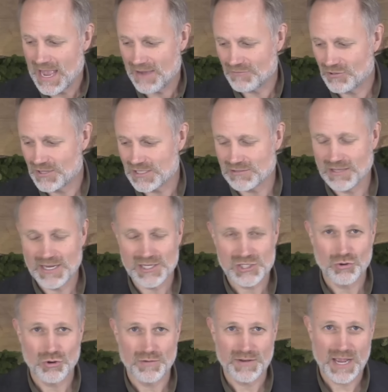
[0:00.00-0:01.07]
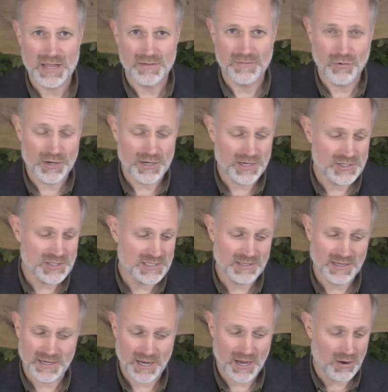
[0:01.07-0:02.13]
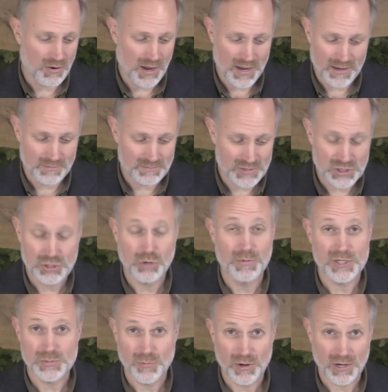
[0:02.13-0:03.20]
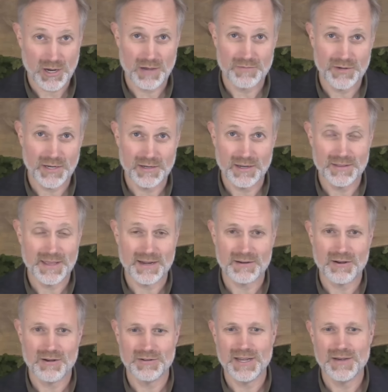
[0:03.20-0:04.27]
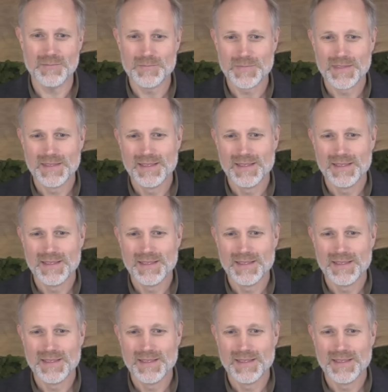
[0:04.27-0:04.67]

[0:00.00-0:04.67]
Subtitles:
After this latest tour of California, she's like, oh, I am so much more confident in that call now.